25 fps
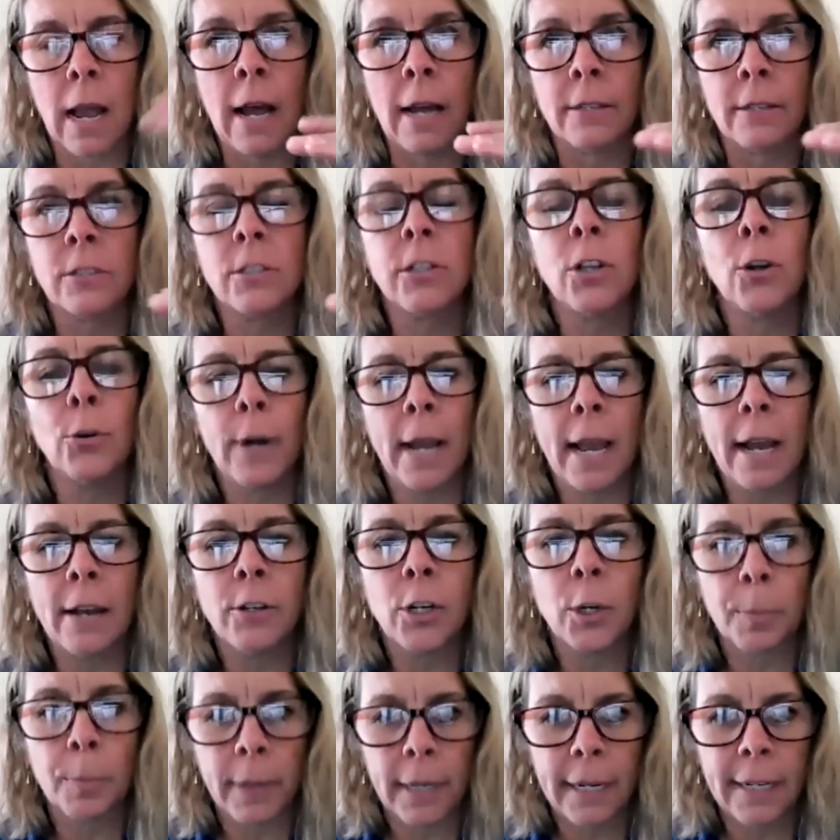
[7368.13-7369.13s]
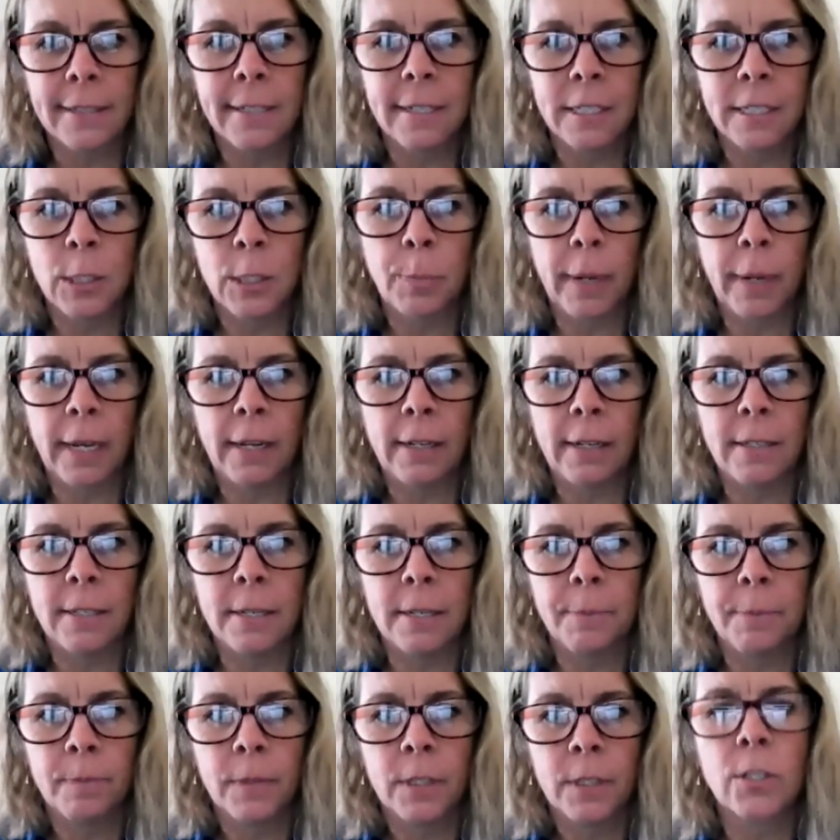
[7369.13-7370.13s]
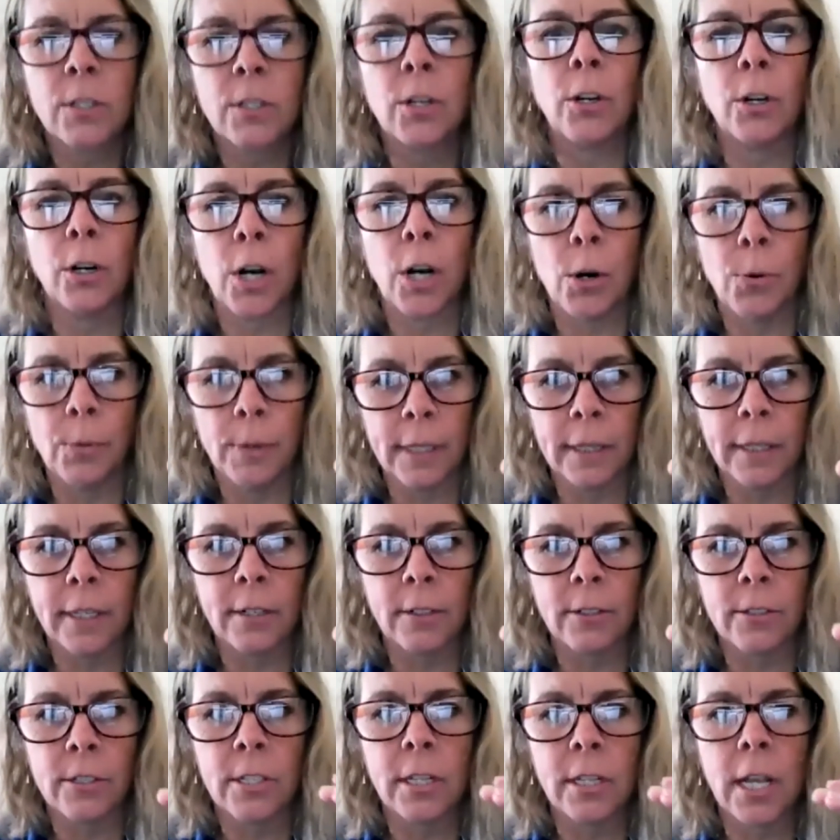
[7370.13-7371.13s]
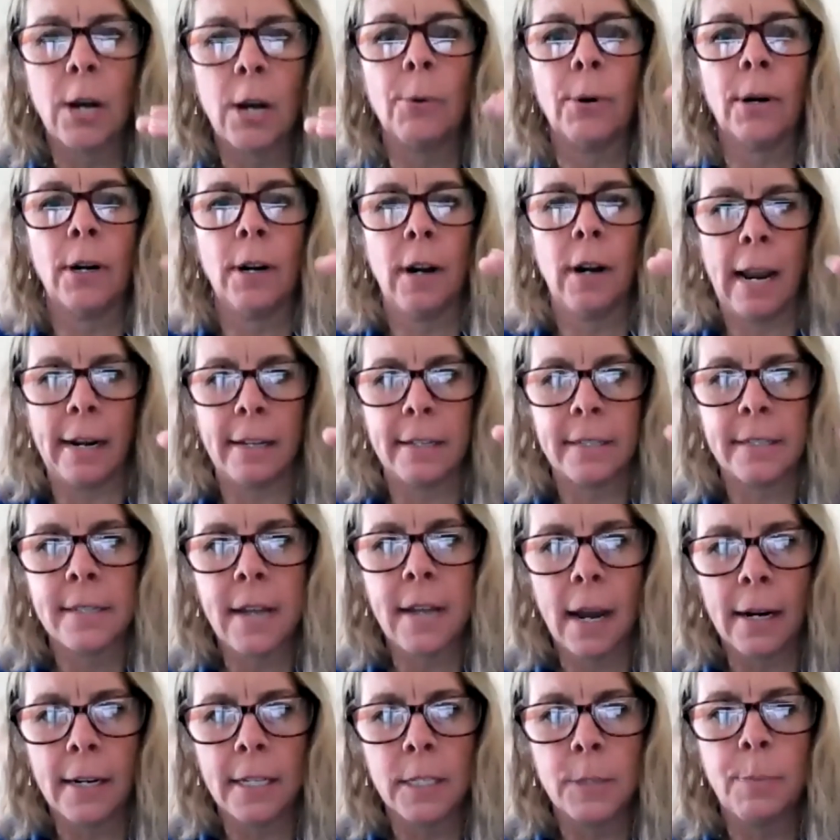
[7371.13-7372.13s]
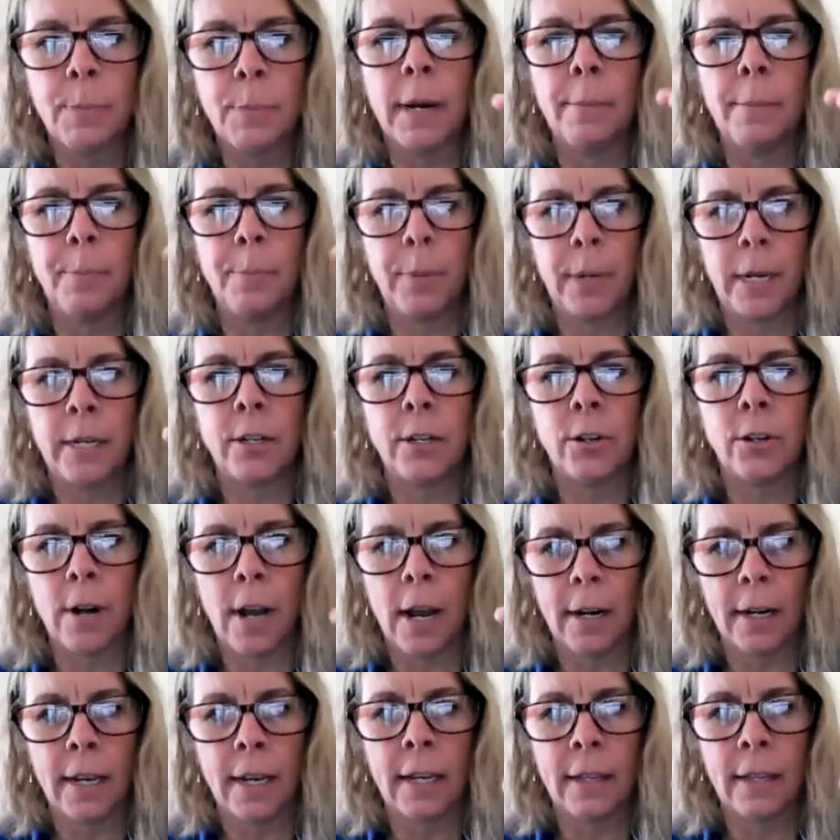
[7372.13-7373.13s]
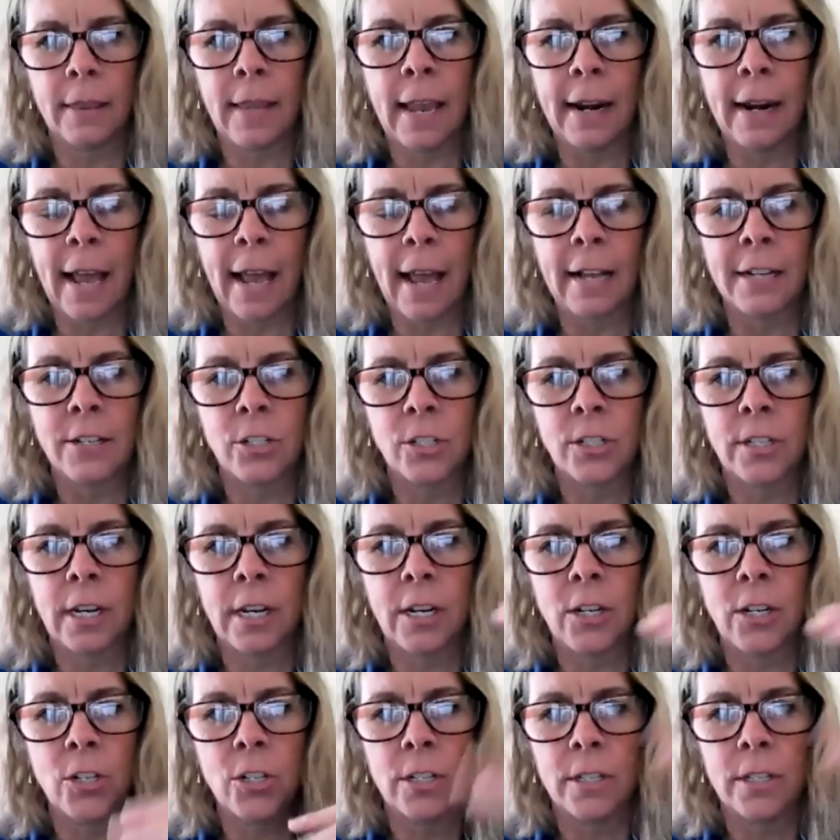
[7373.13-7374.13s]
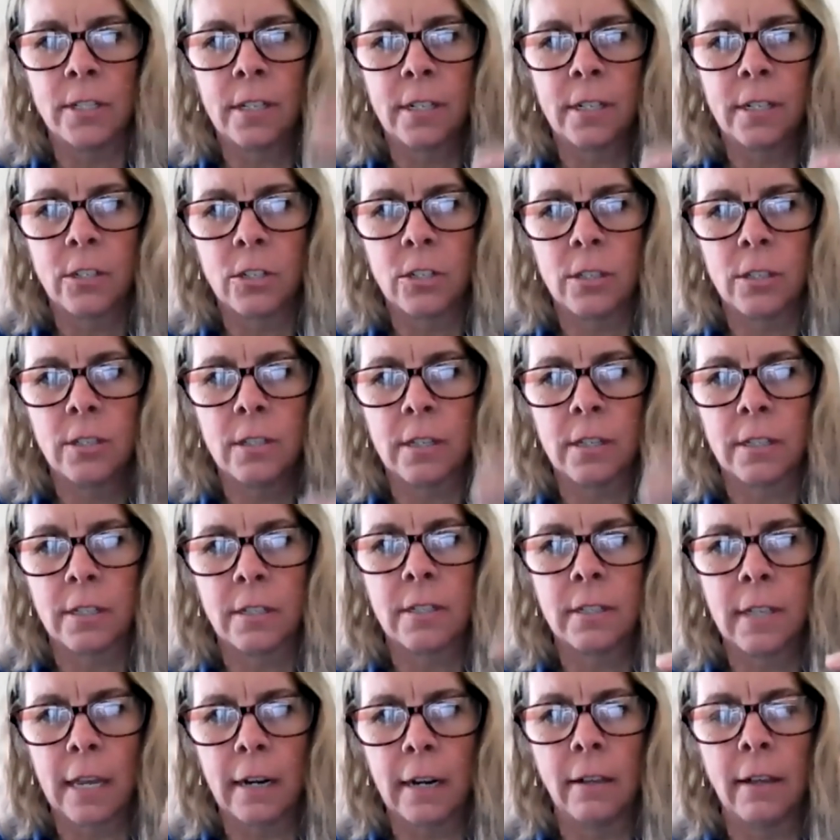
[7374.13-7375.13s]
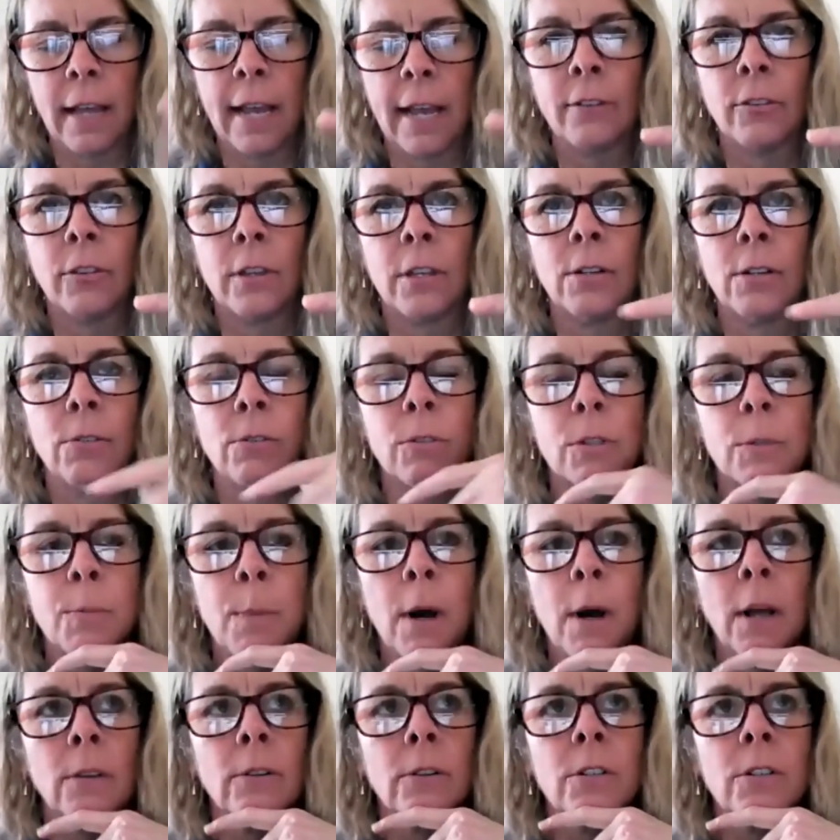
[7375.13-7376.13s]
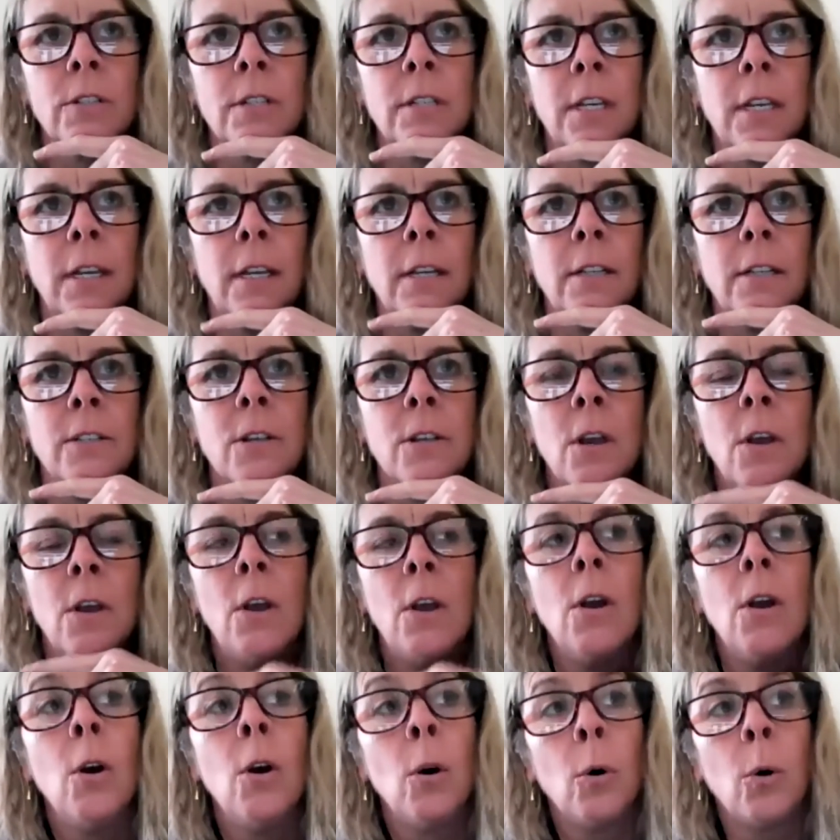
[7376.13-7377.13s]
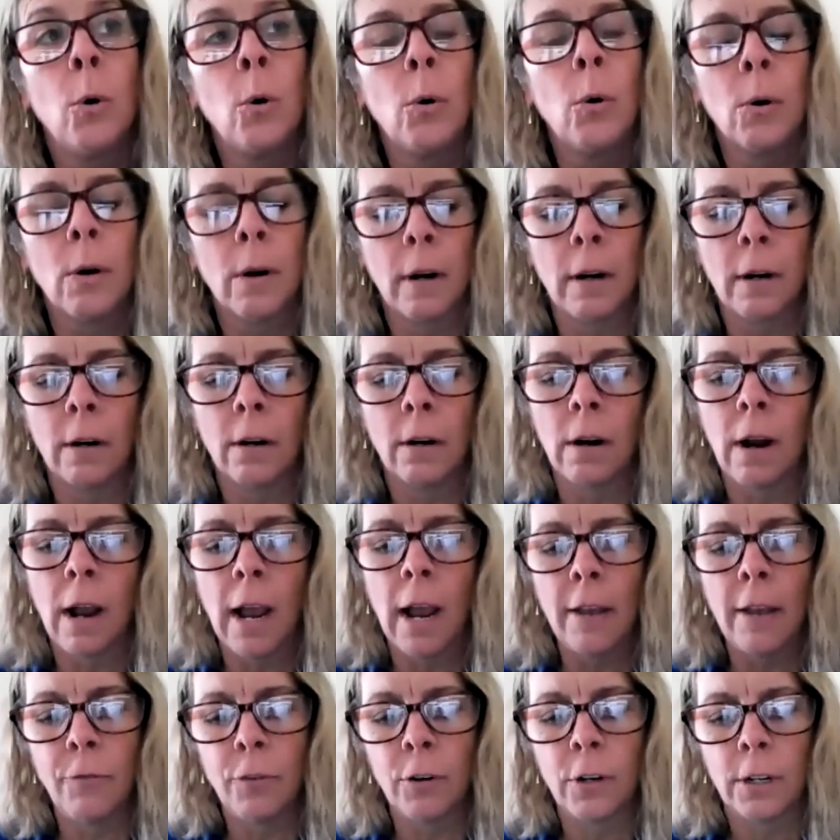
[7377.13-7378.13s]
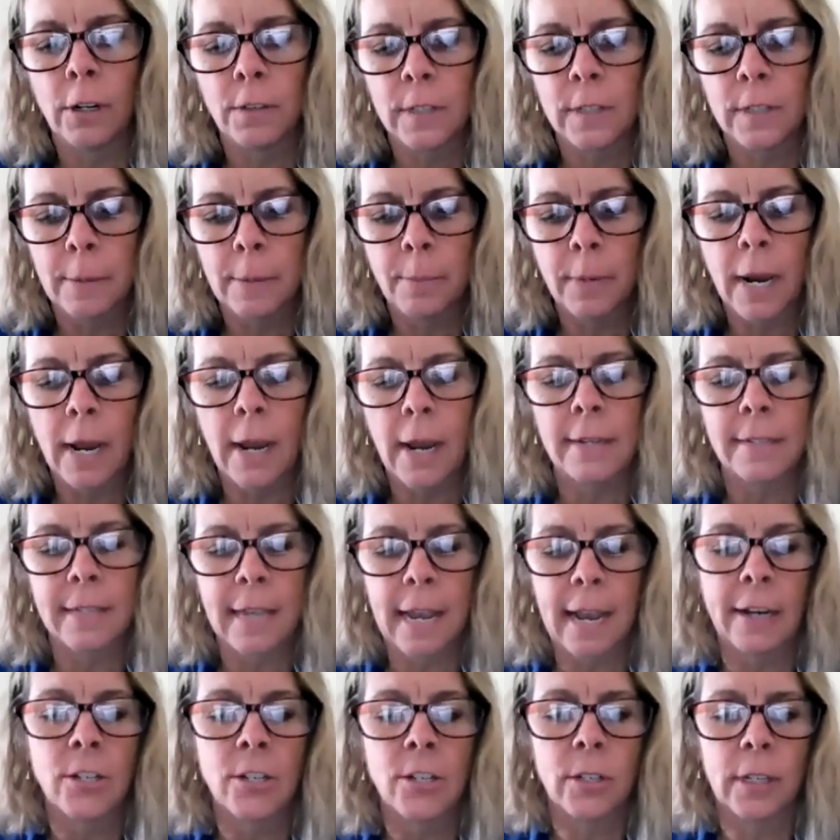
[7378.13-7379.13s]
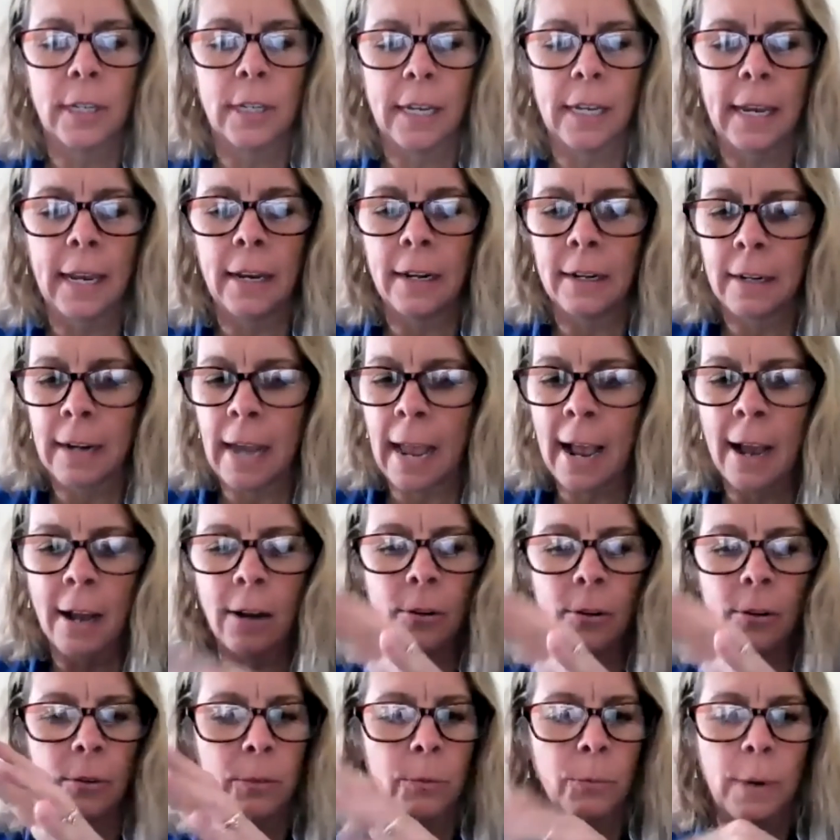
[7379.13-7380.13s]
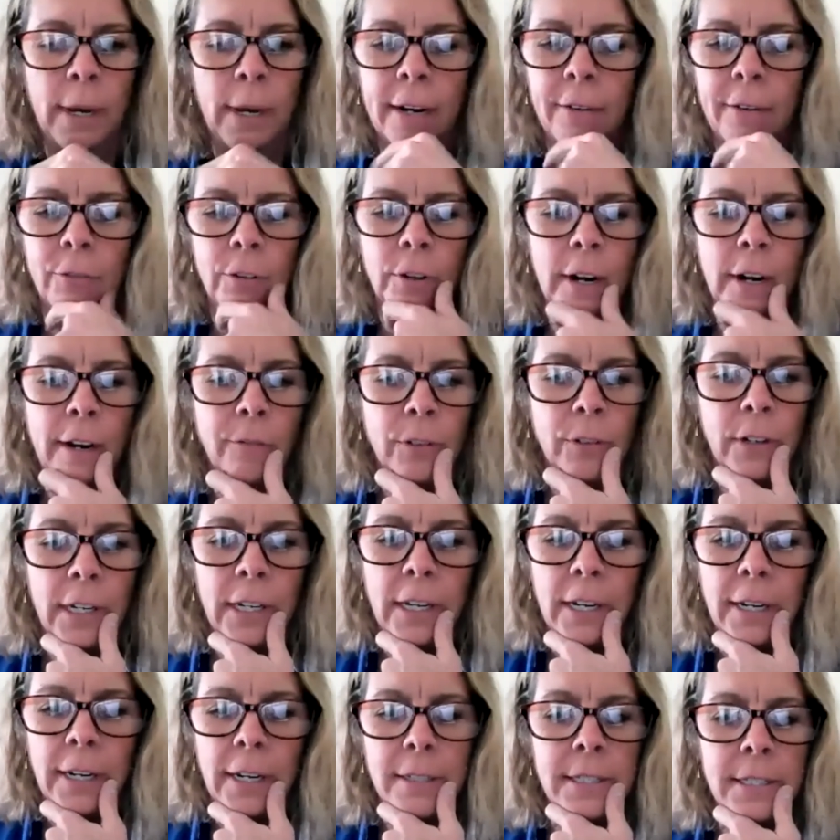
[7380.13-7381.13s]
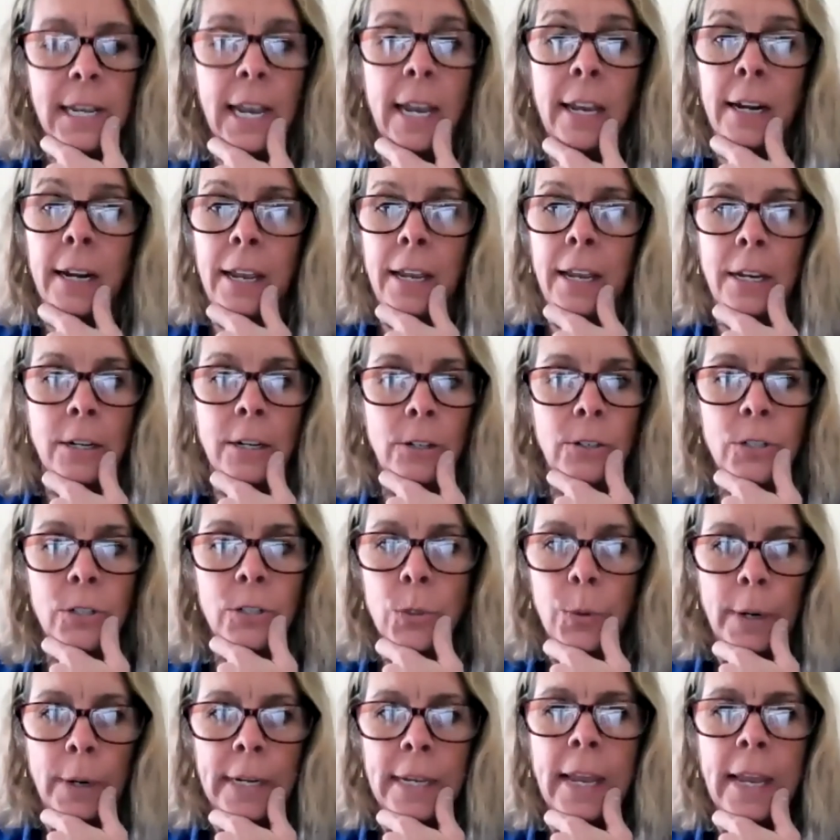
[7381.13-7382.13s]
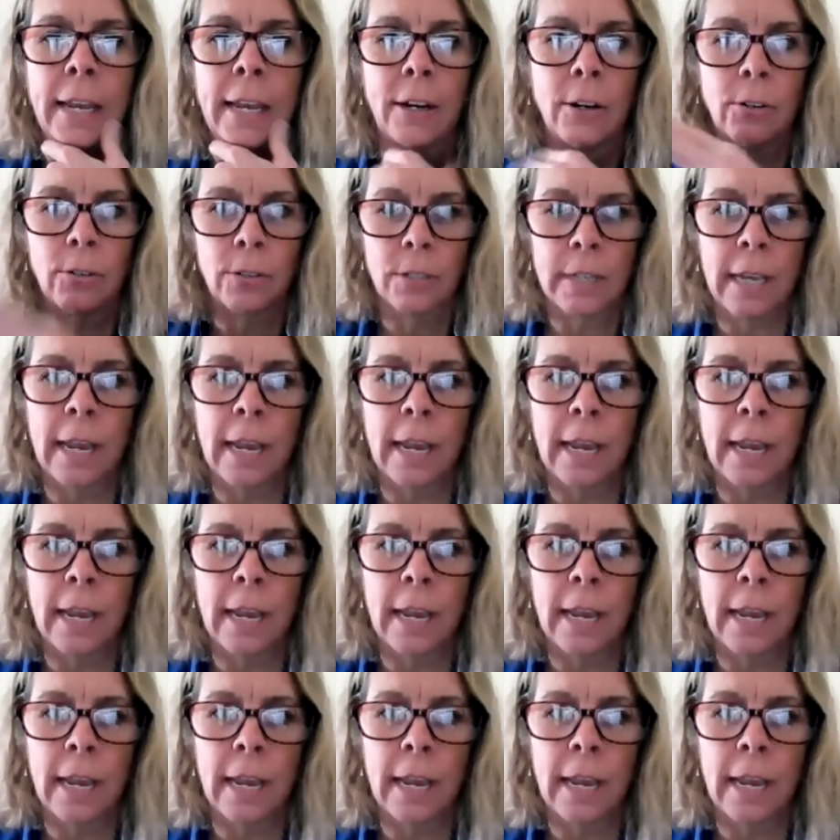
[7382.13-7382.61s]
slow down your planting speeds, so you're going a little slower and it's not as bumpy and you're not getting that agitation to settle out those smaller seeds. Or I've heard of some guys actually getting out, whatever, every 10 acres, 20 acres